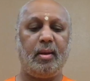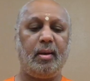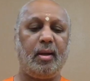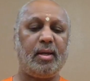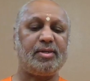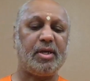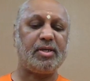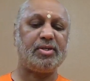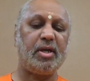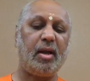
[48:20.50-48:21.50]
Na
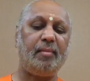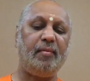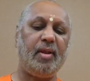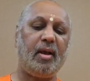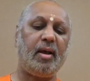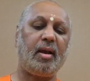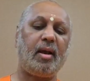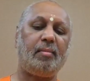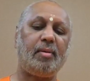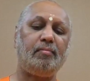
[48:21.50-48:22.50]
shakshyami
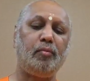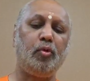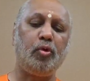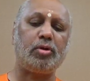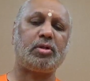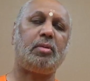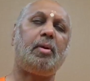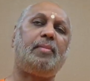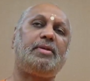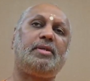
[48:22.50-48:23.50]
vinaramam
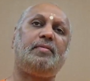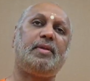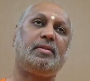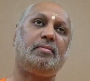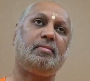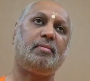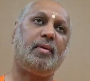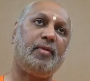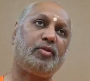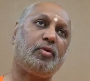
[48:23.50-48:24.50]
muhurtam abhijivitam.
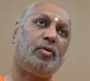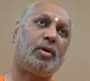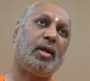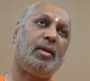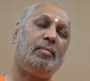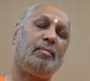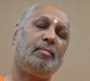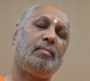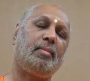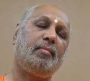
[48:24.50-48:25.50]
Without
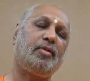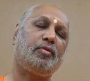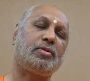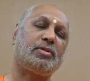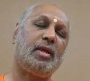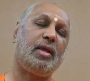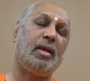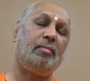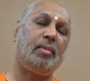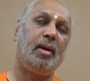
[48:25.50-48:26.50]
him, without seeing
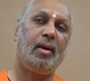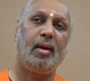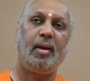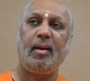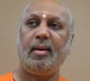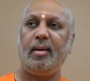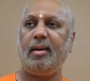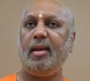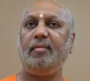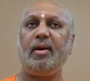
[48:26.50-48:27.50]
him,
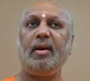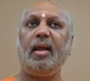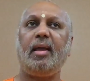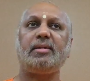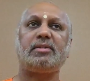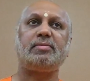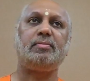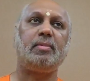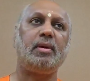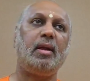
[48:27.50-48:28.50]
even a
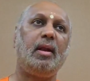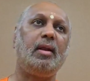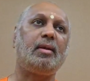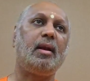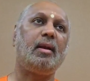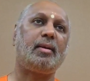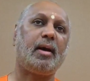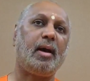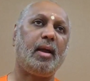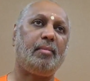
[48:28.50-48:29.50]
little
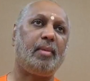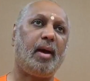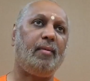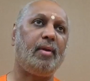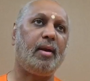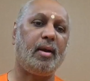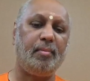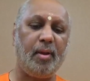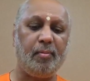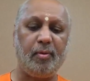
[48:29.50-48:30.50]
time, I will
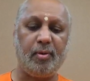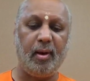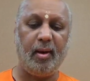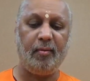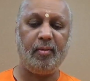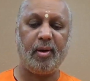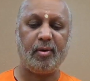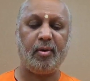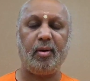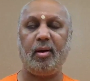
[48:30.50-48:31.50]
not be able to live
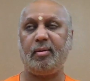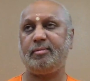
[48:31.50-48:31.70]
at all.